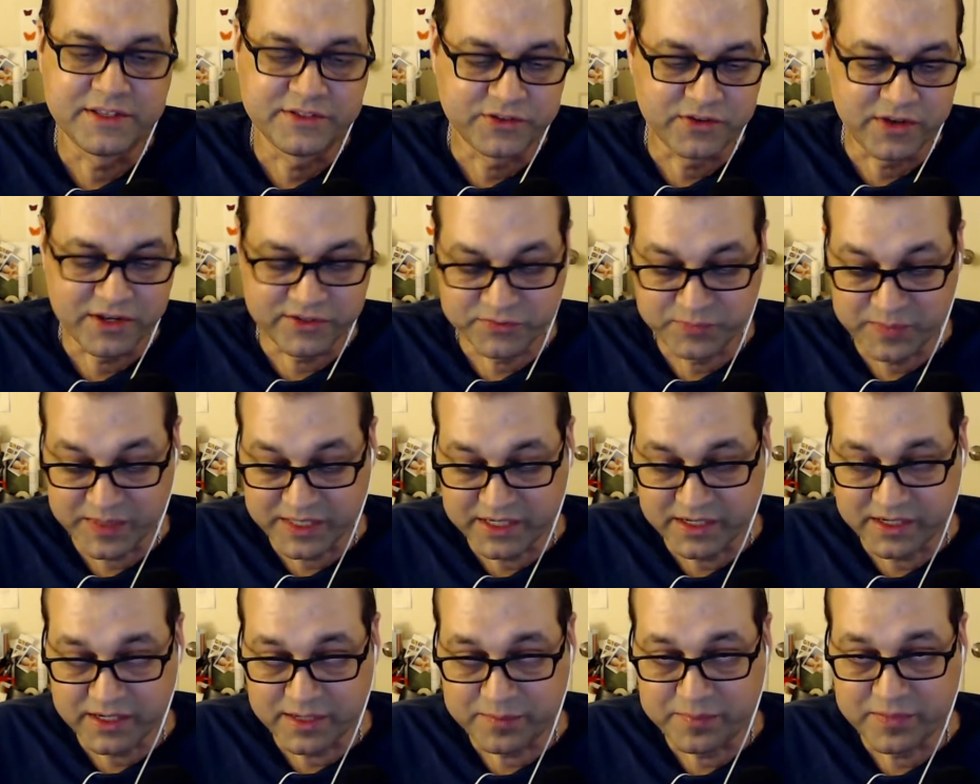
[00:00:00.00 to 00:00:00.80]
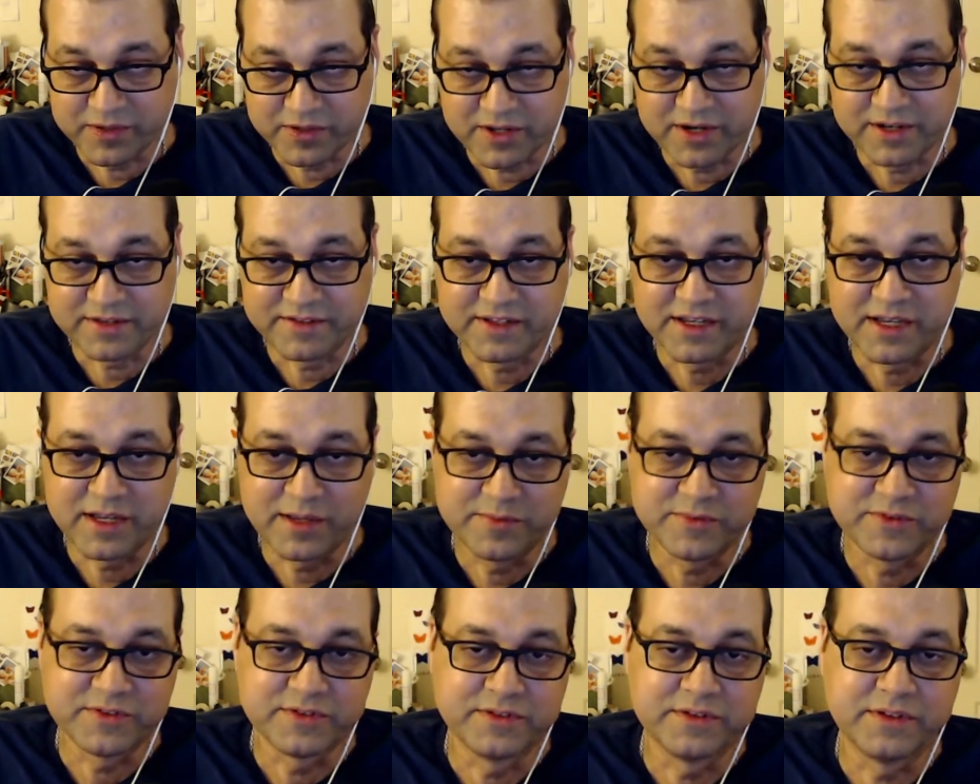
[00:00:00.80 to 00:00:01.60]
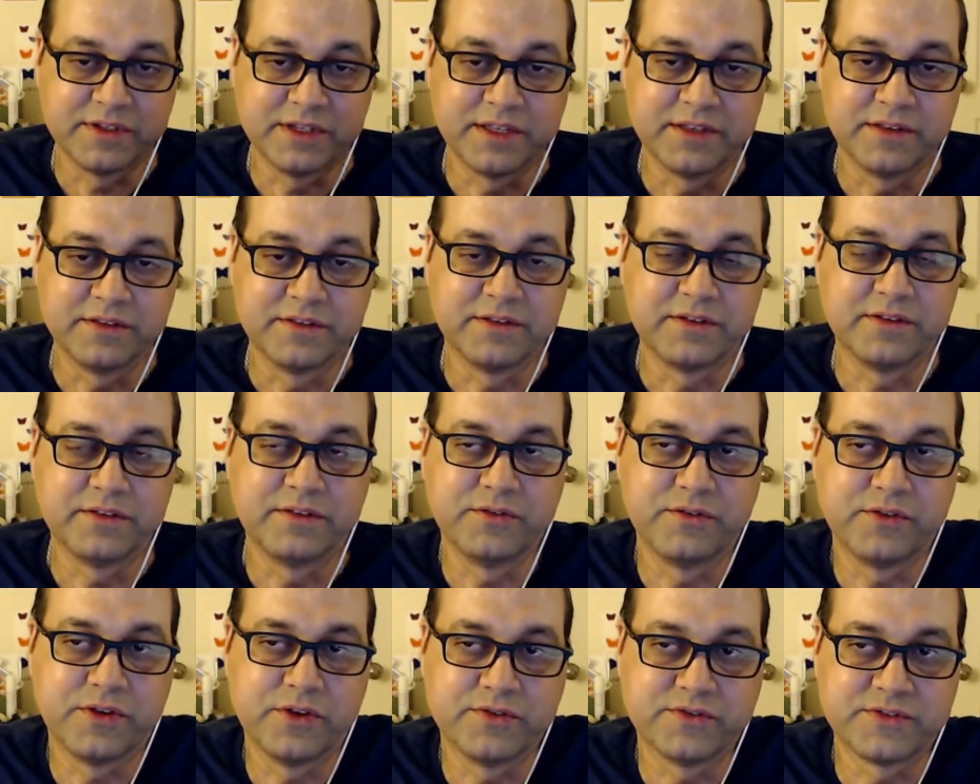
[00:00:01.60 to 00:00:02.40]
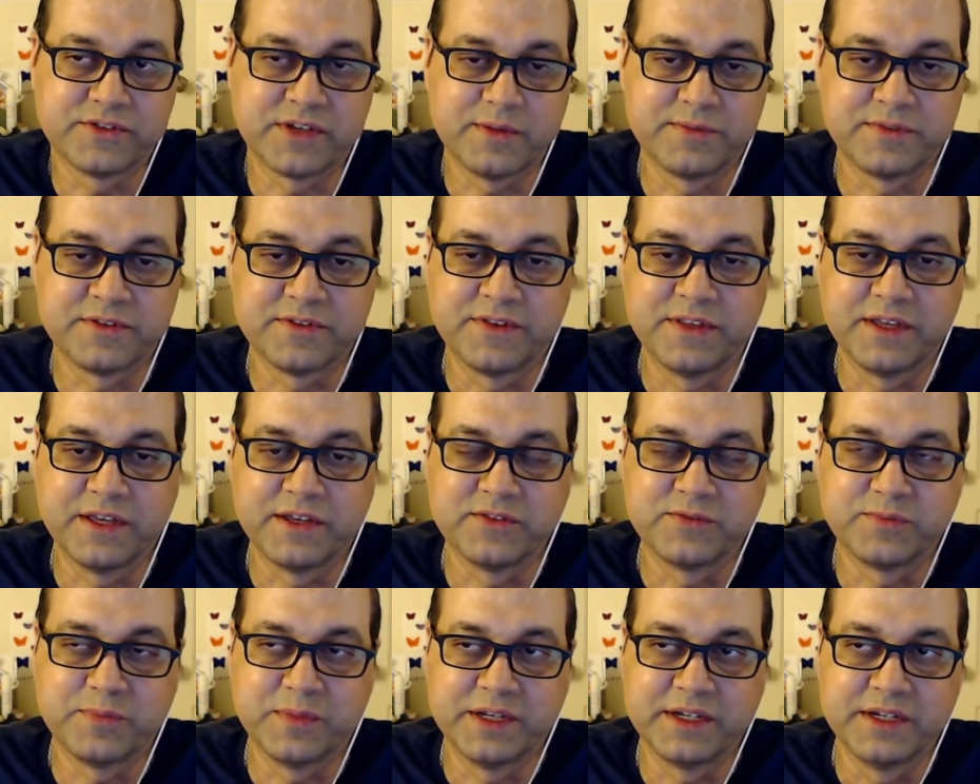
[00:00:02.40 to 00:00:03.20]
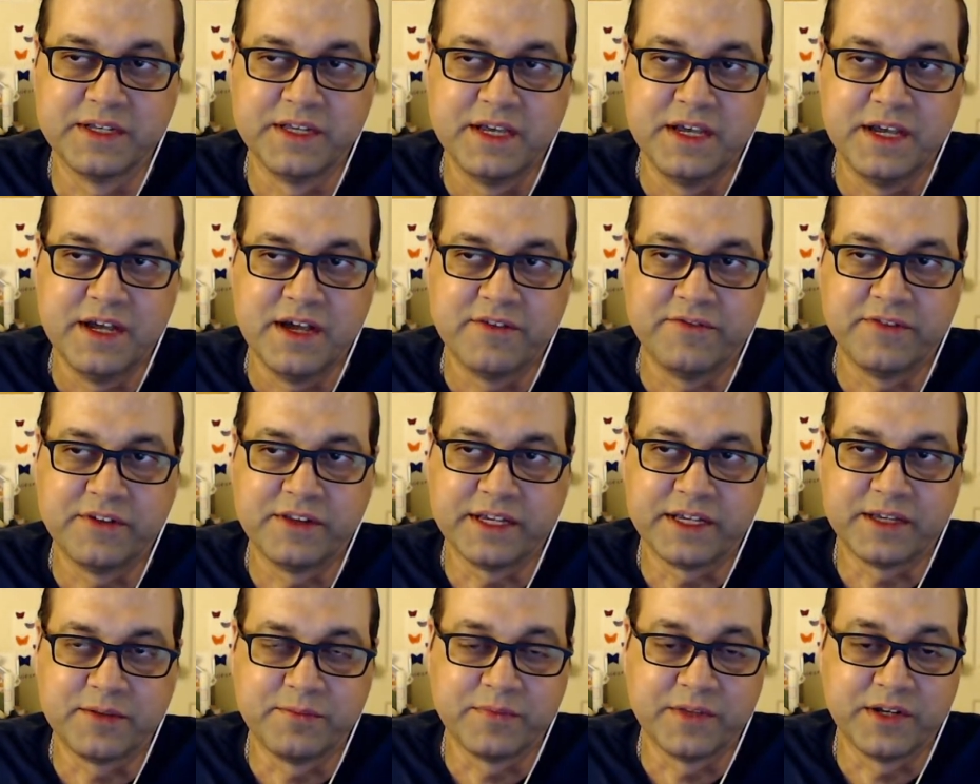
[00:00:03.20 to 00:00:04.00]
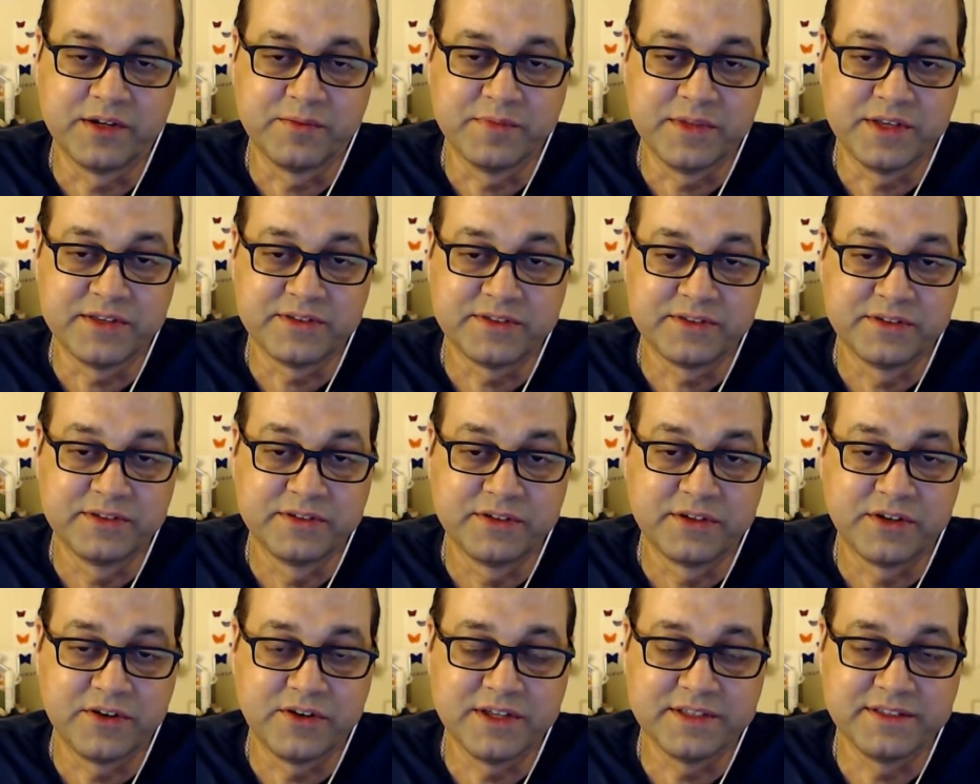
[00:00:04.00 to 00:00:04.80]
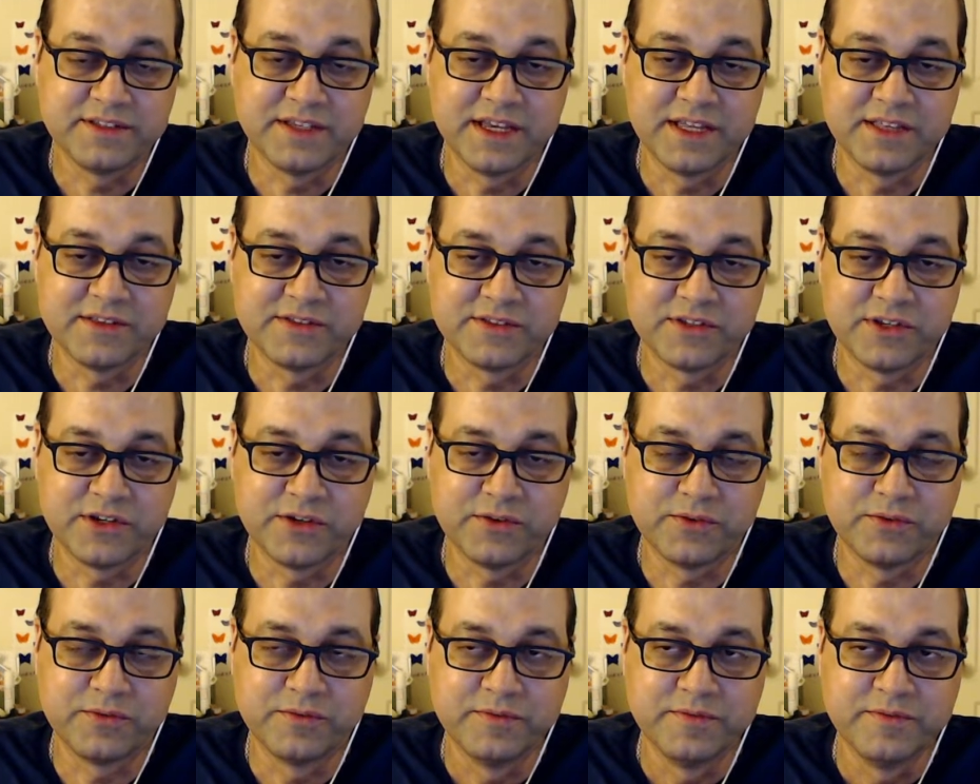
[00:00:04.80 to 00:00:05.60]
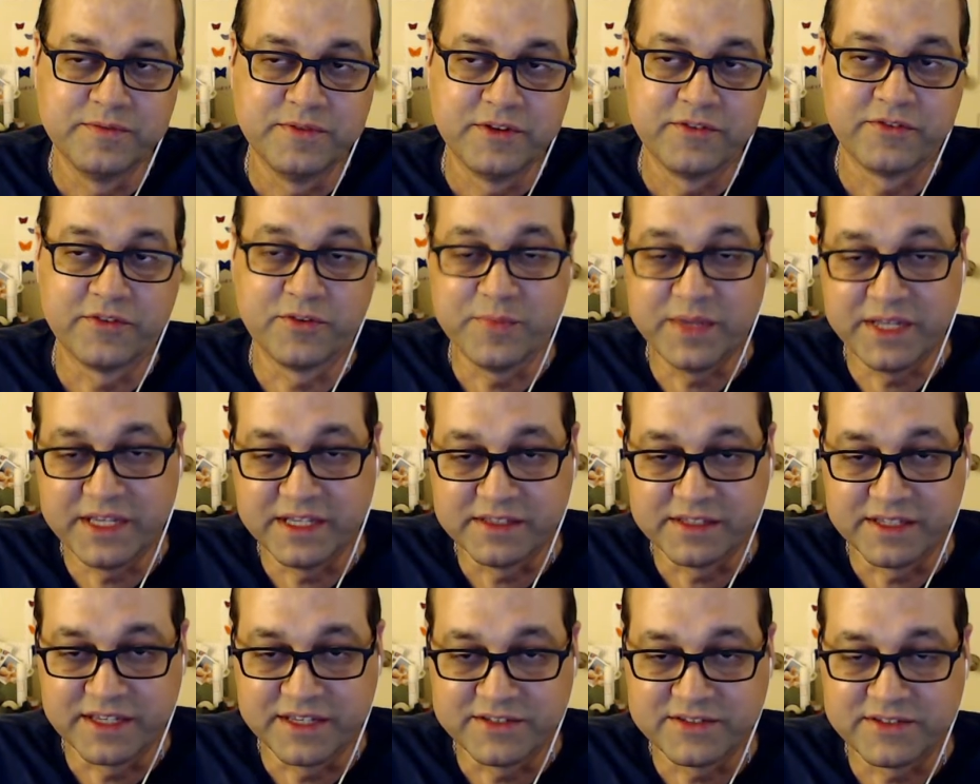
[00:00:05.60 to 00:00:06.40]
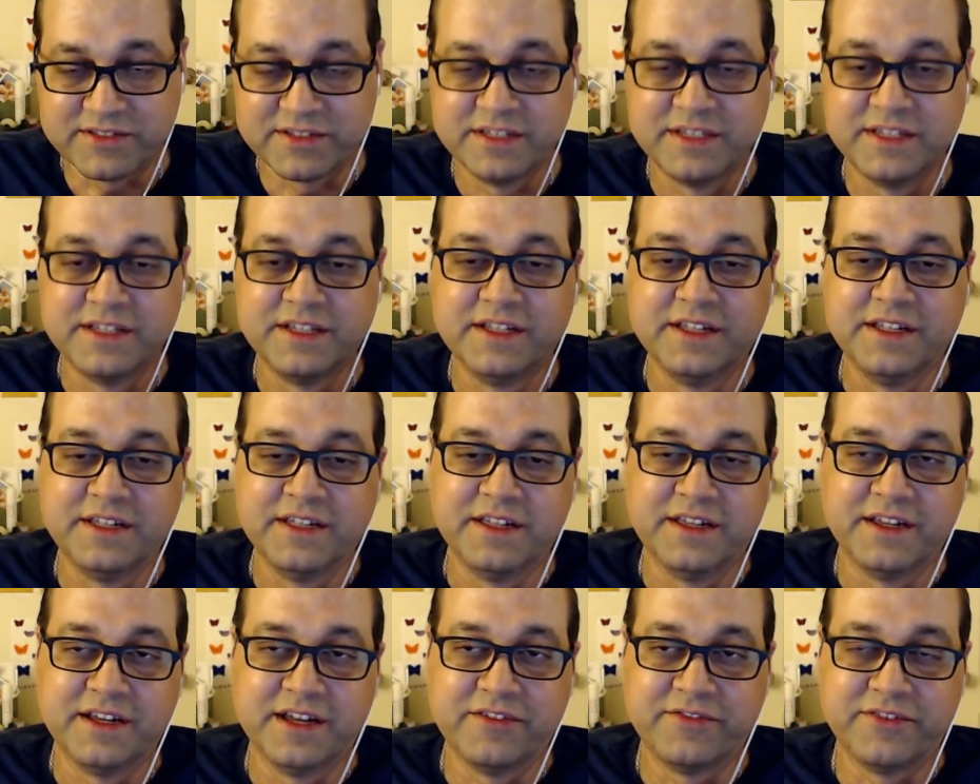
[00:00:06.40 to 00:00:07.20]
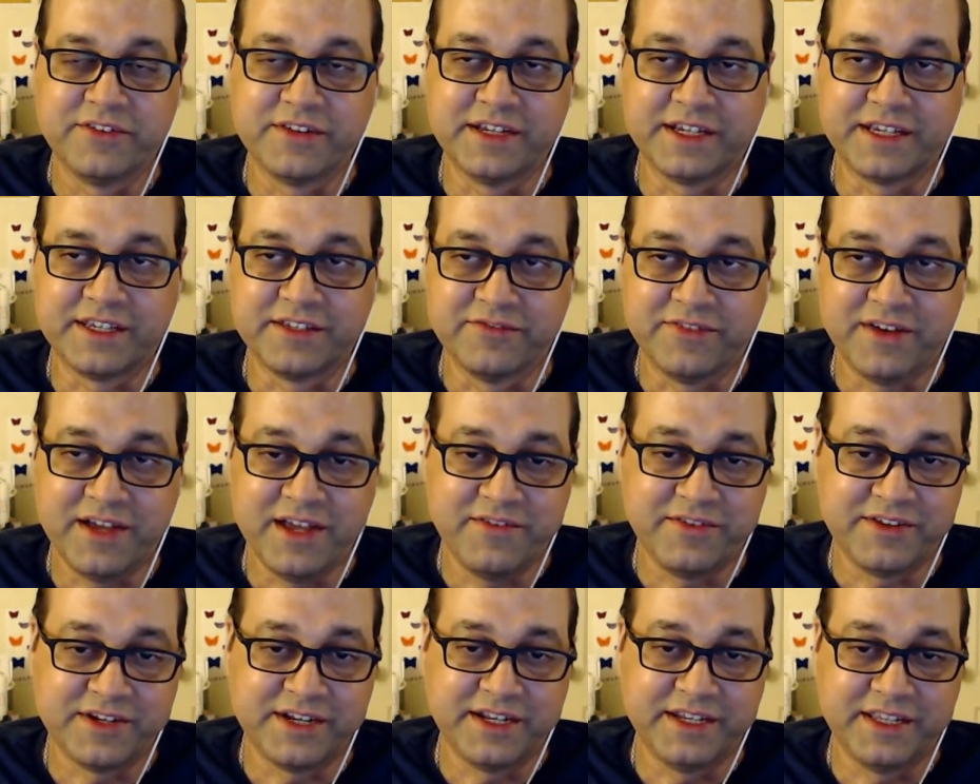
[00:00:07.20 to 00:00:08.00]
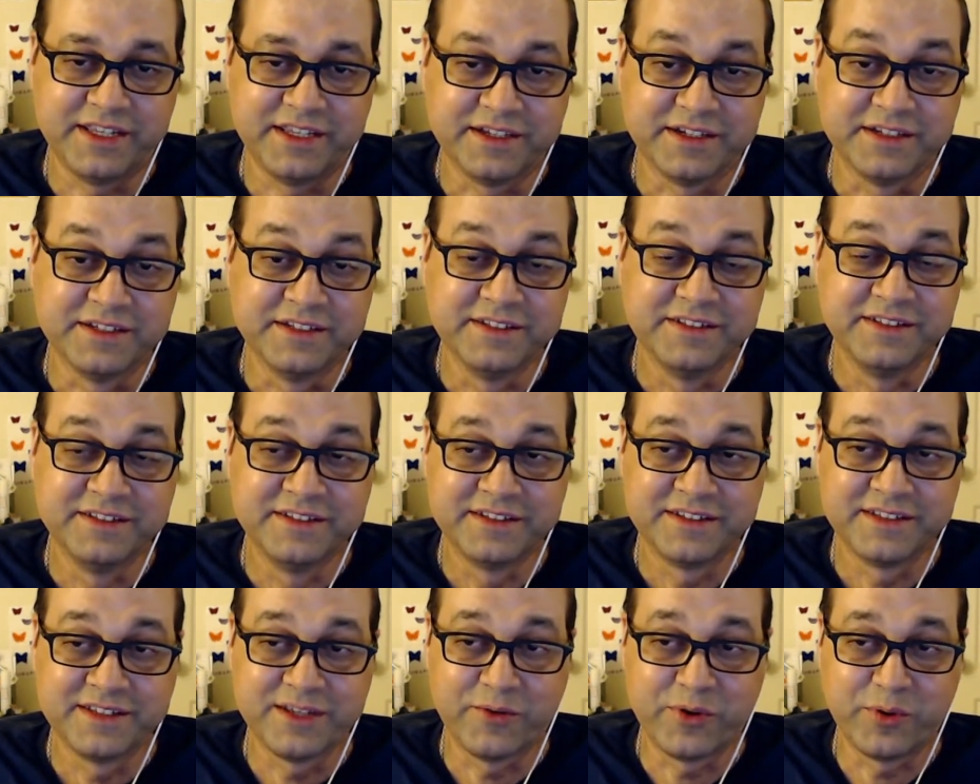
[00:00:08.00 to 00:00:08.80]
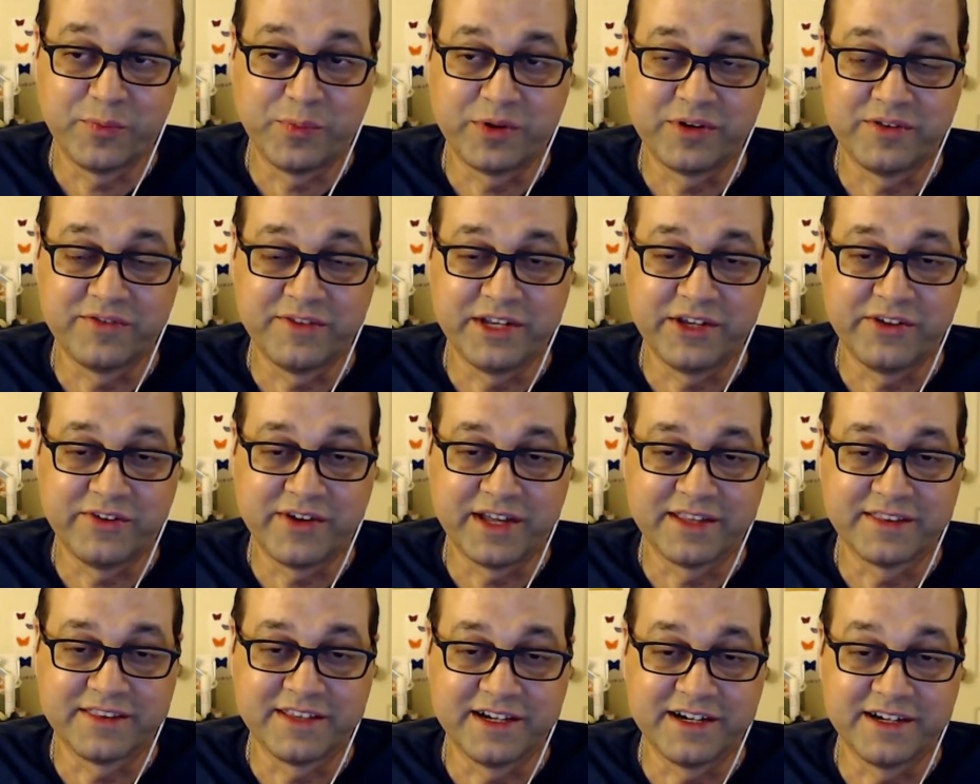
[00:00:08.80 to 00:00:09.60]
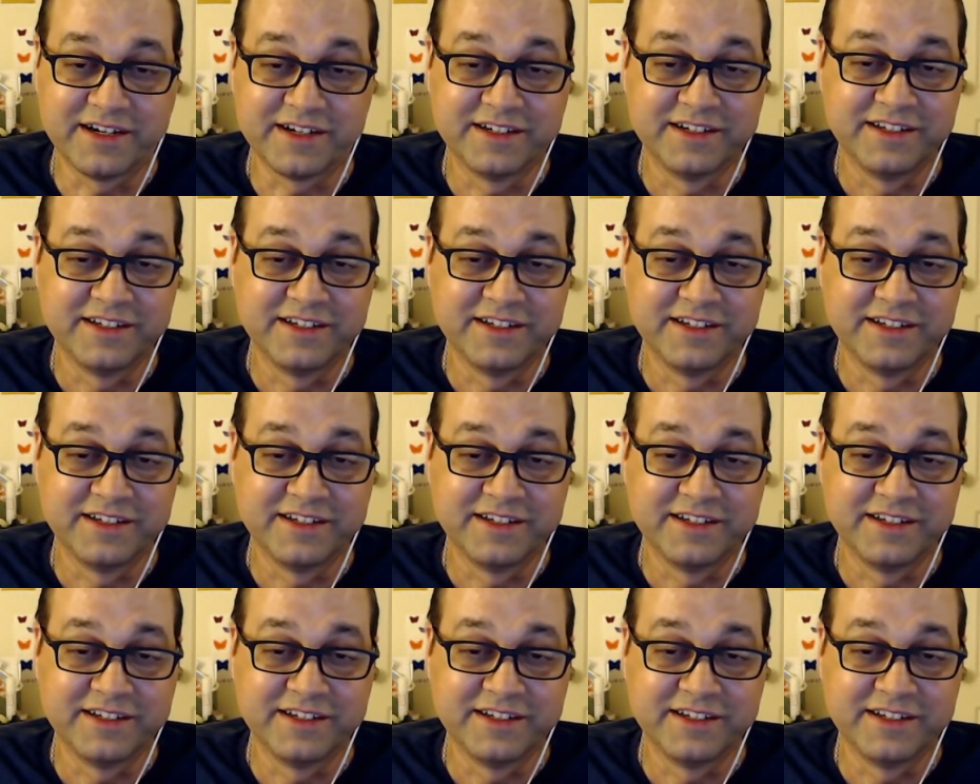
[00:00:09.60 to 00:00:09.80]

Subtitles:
So I'll speed it up a lot of times and do those types of things, but I feel like I'm going to miss content. So for me, at least, I feel like if I have an idea, I want to put a video out there.